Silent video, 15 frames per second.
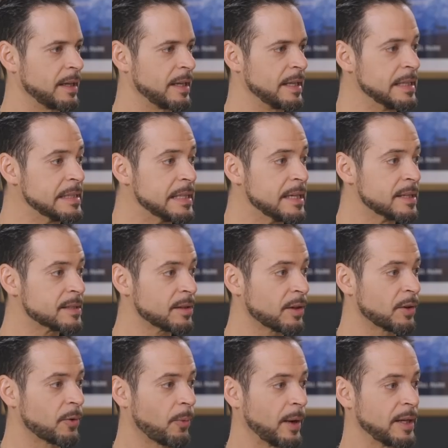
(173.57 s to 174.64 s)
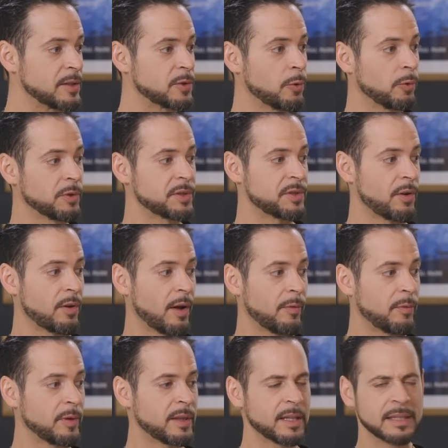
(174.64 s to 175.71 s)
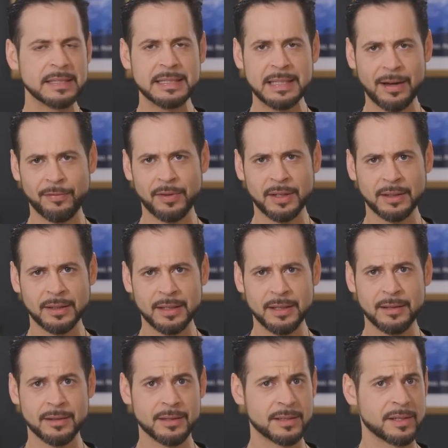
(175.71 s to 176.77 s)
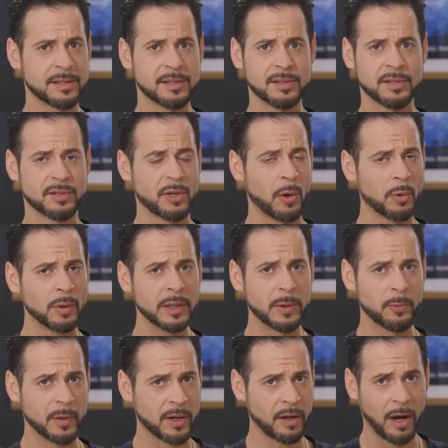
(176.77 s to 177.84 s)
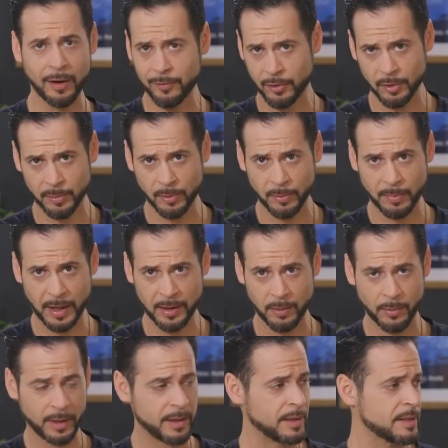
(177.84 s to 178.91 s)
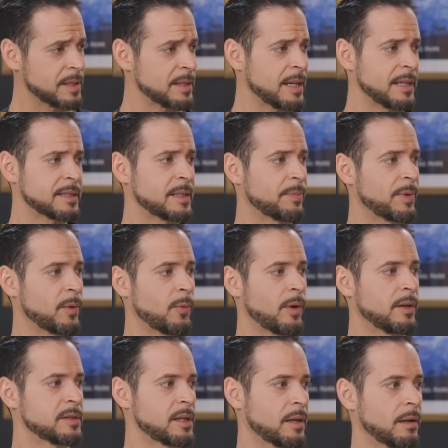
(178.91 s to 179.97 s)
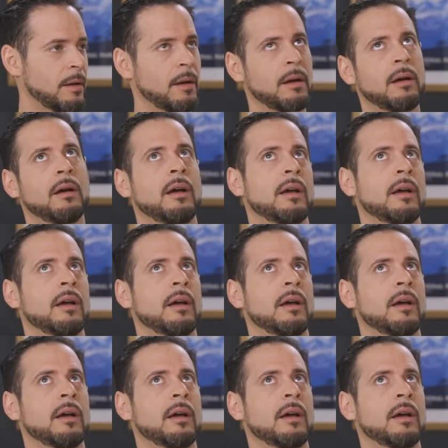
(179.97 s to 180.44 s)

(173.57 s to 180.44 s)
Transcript: is this a great tool to start off with? Definitely. This is totally recoverable, by the way. This is not something where it's like, oh,